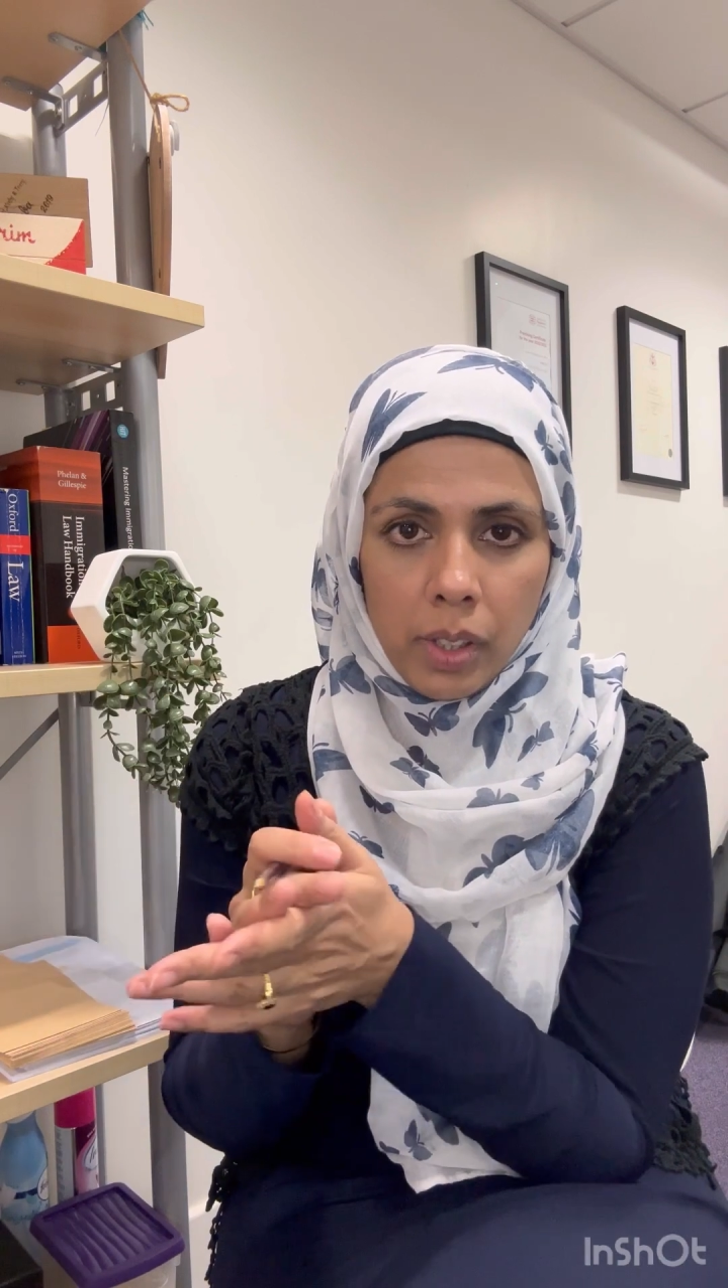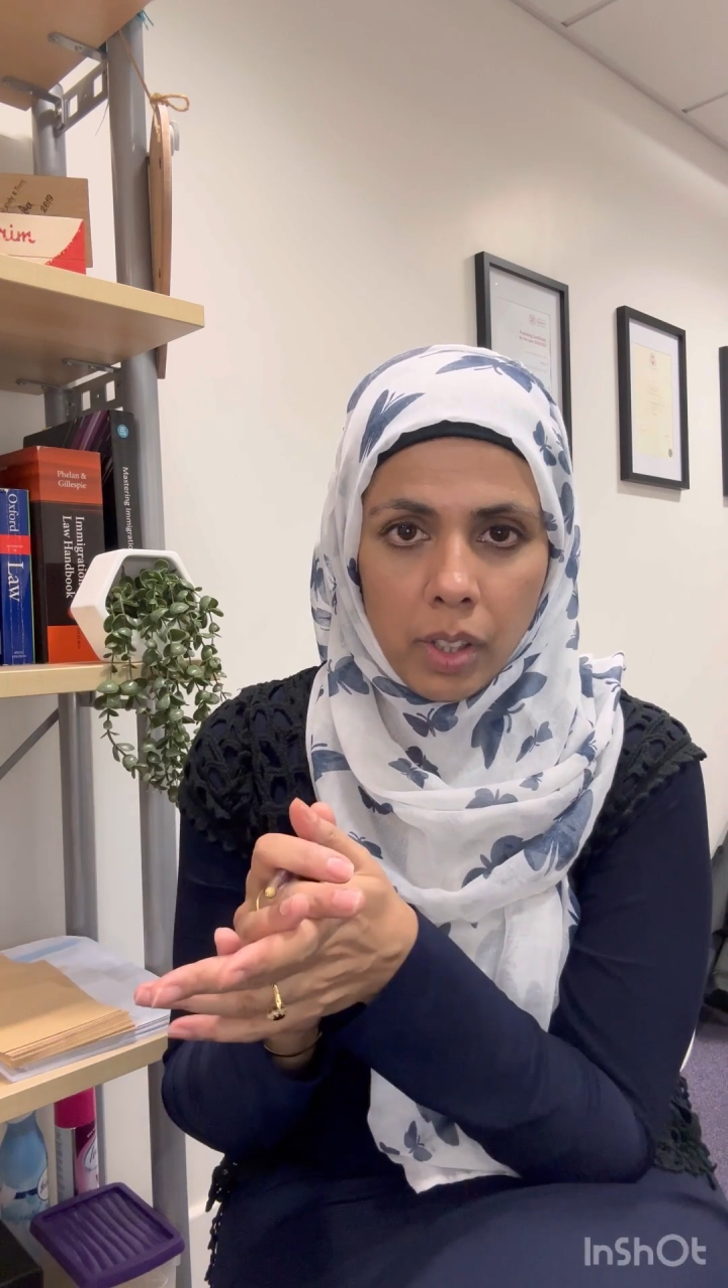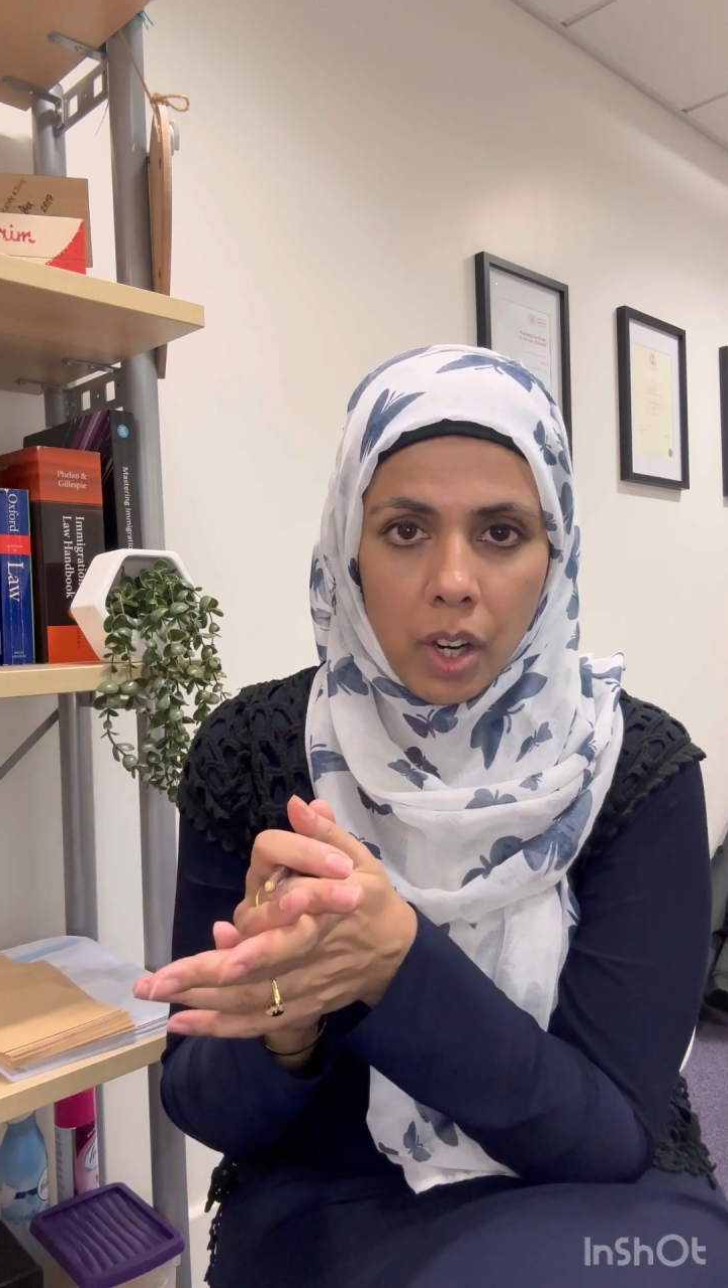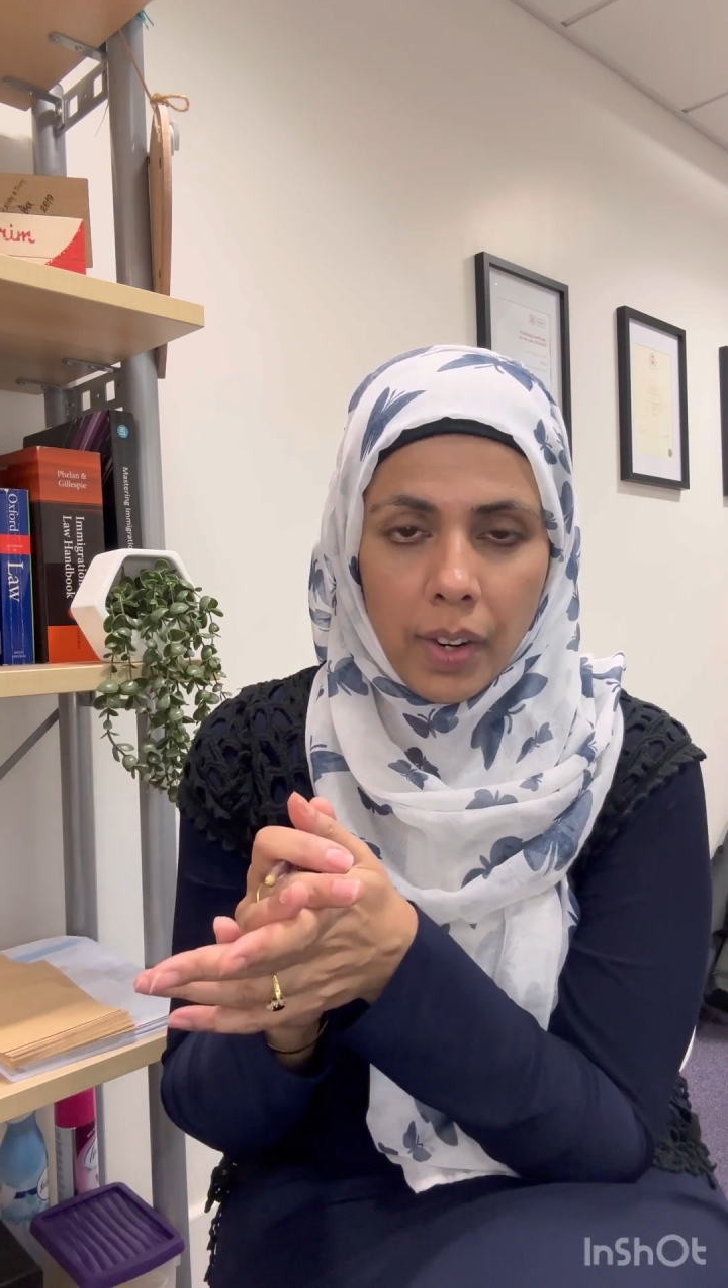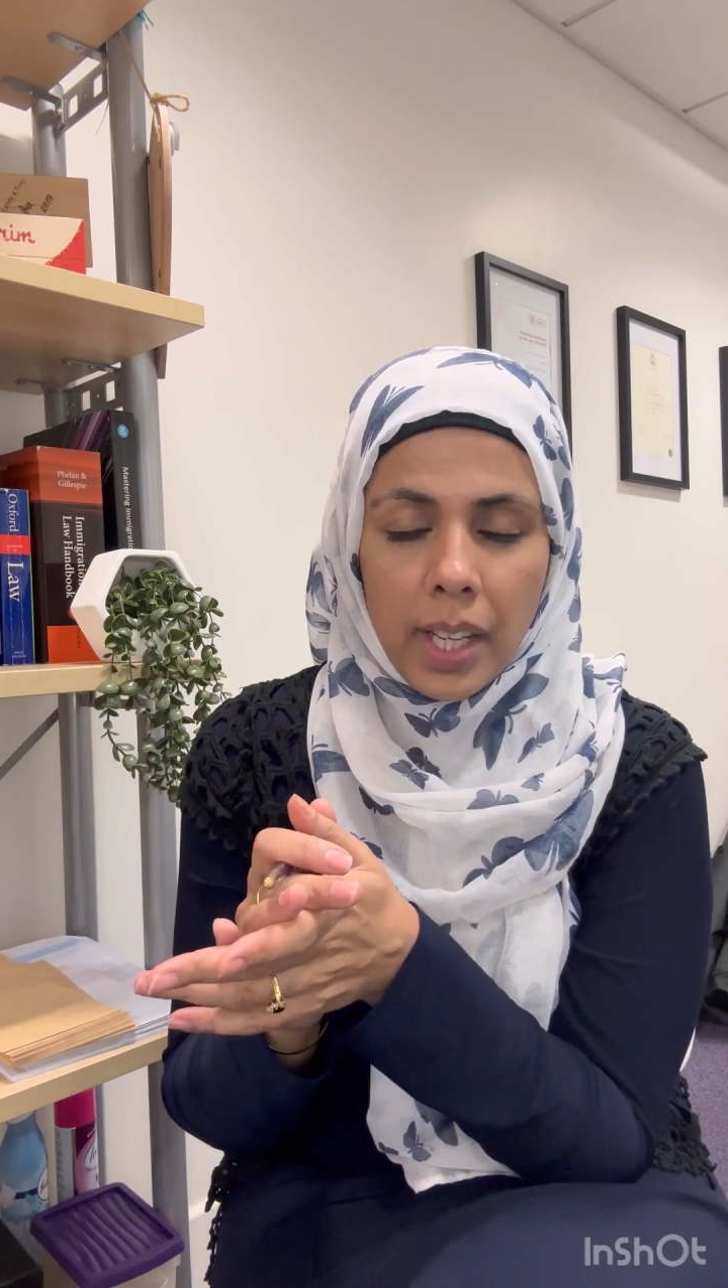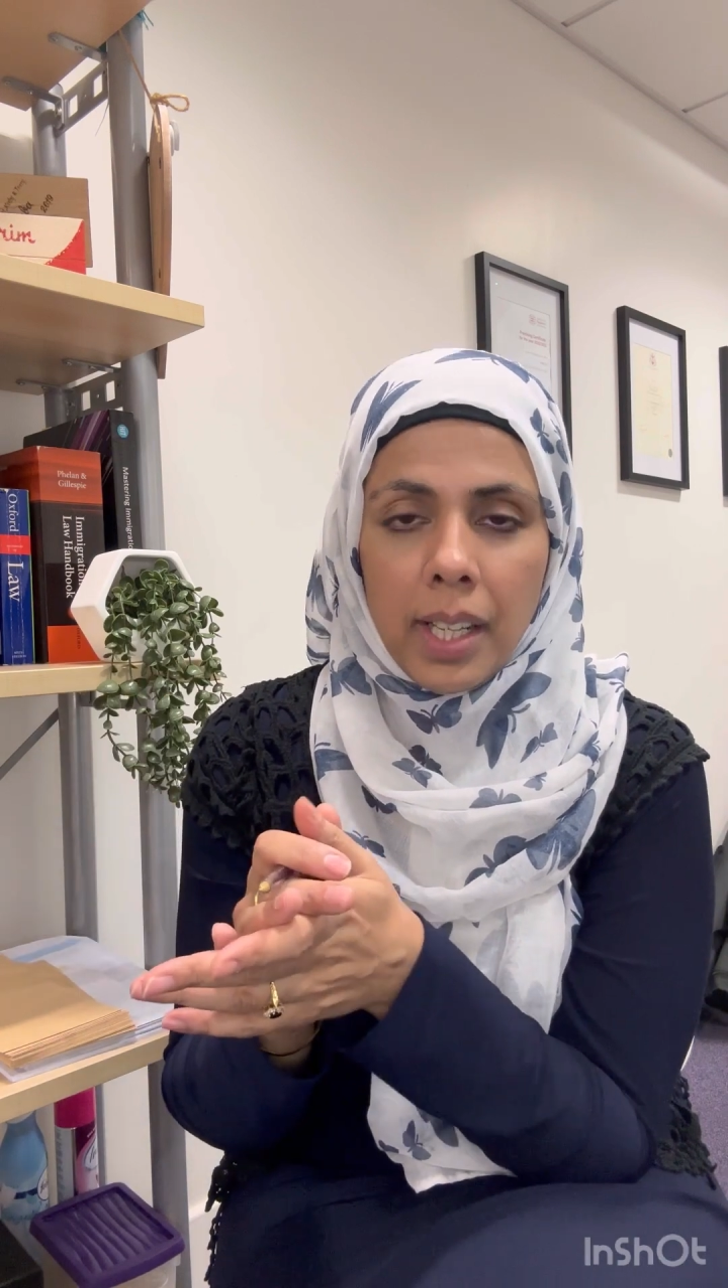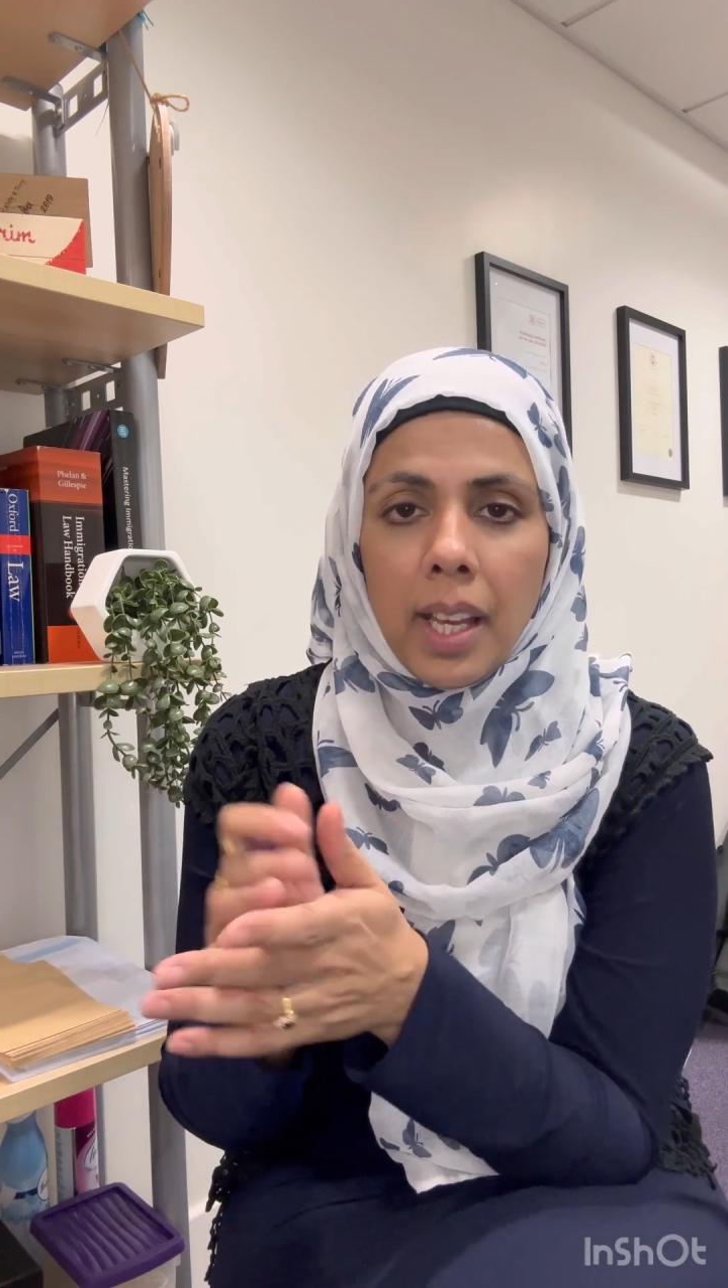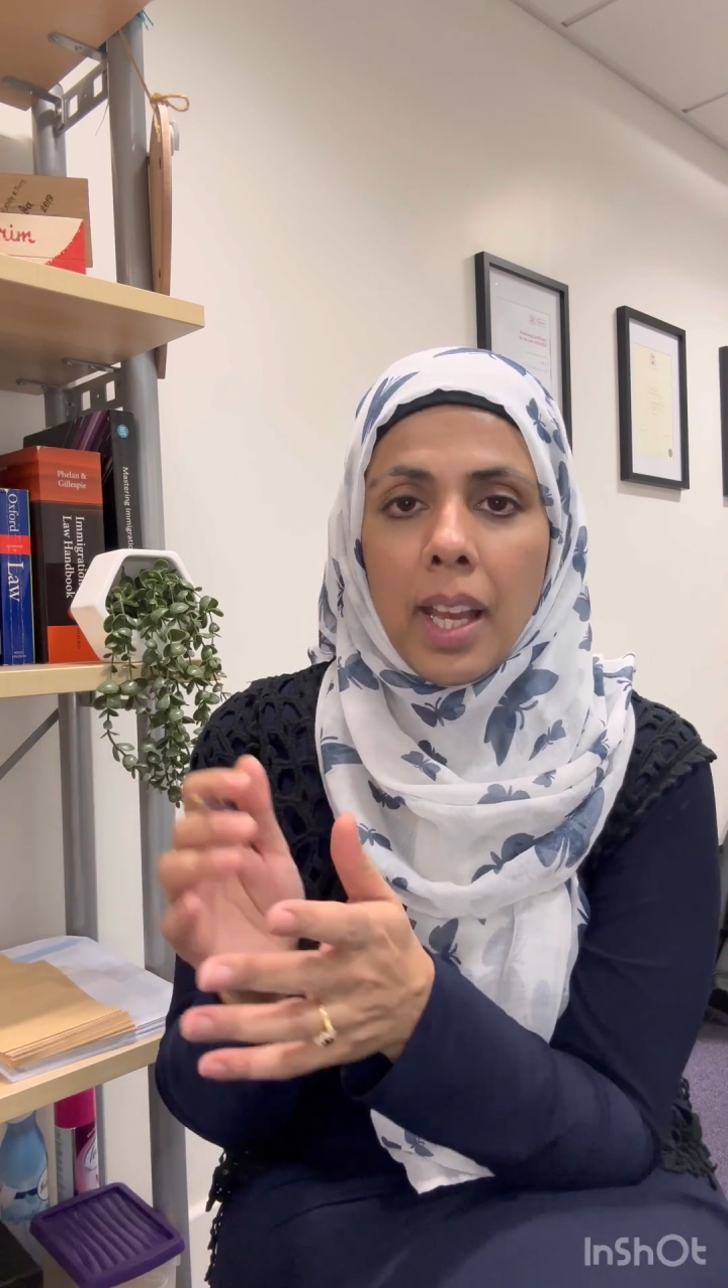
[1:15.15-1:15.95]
All right,